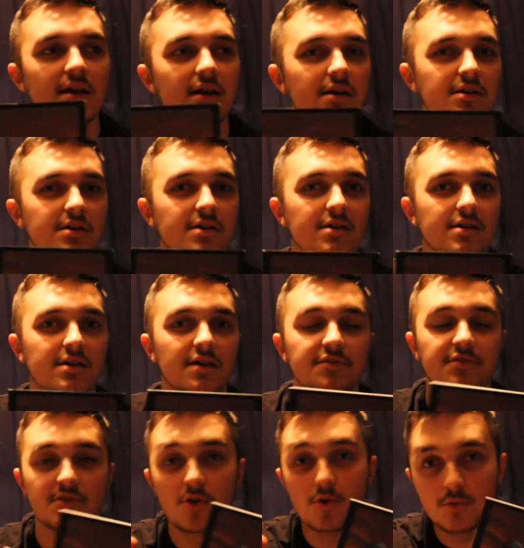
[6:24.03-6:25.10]

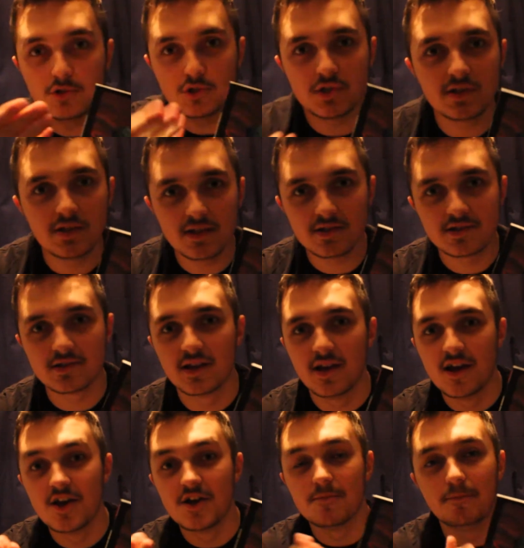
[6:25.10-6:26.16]
If you're watching this,
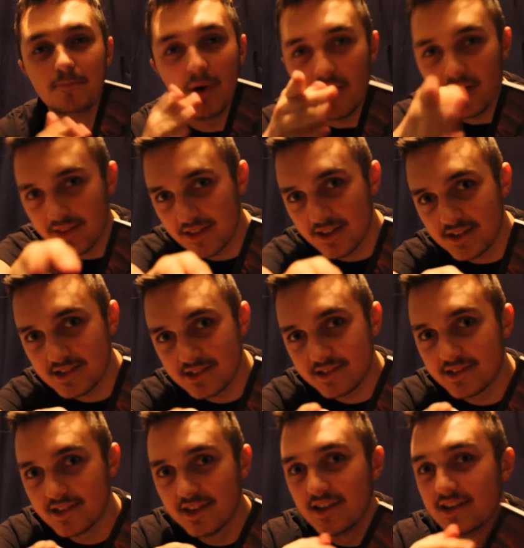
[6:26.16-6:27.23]
buy
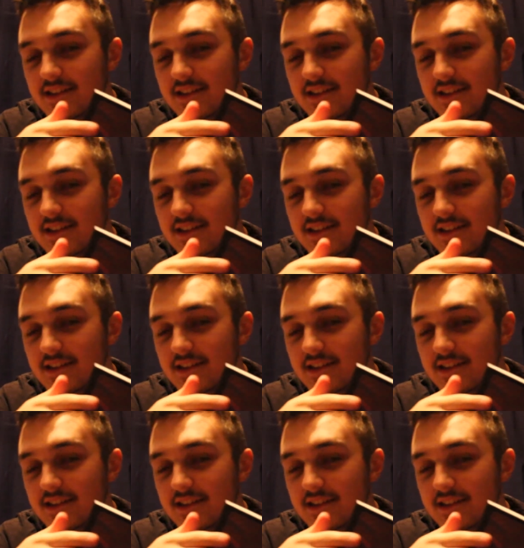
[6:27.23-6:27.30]
this.